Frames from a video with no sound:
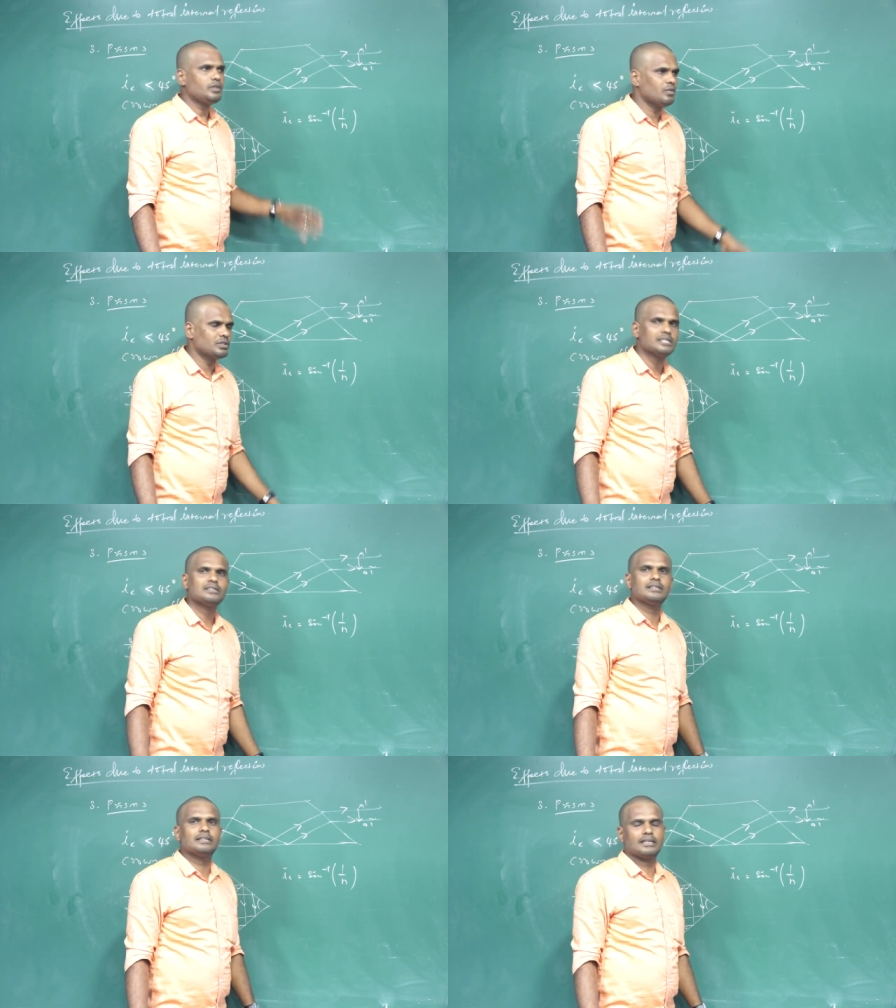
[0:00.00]
We shall
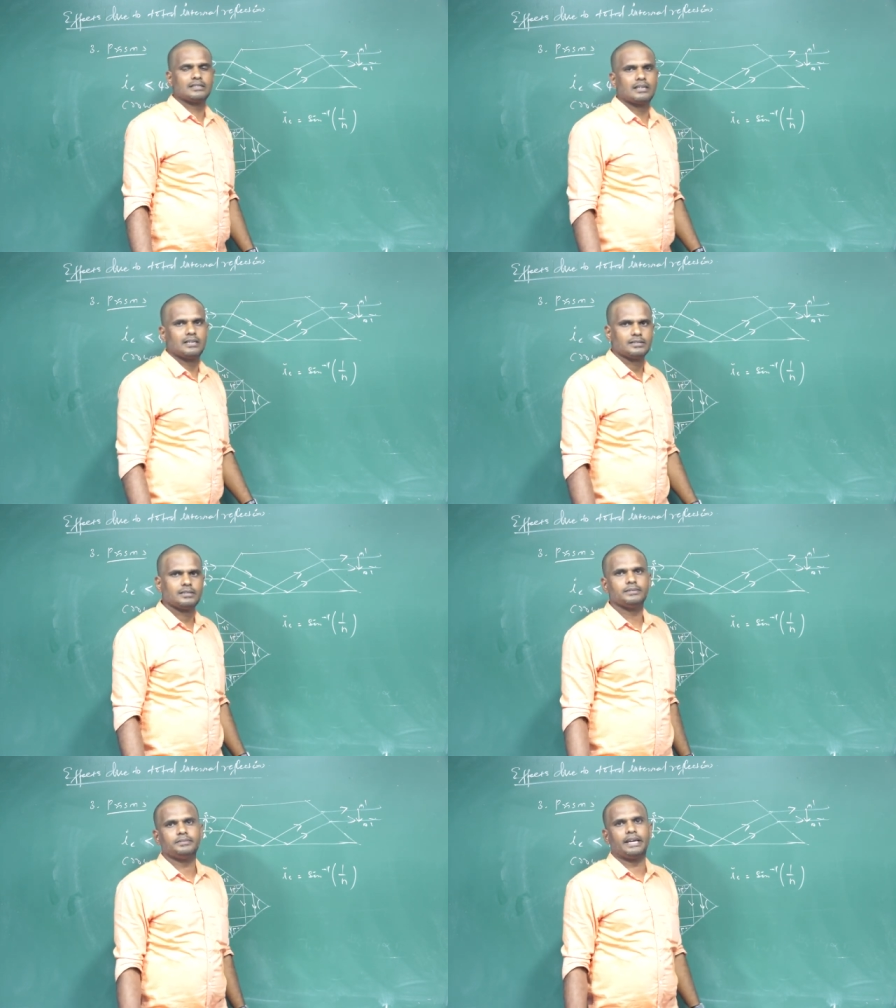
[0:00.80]
see in the next class.
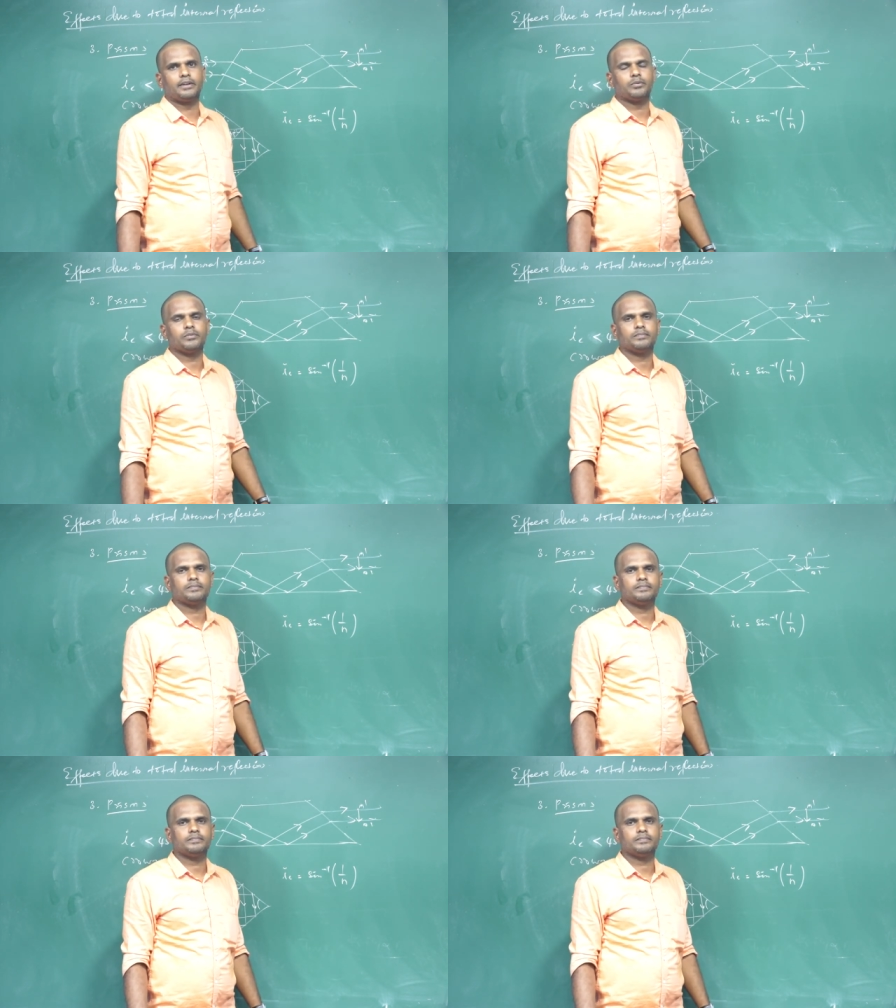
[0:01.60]
Thank you.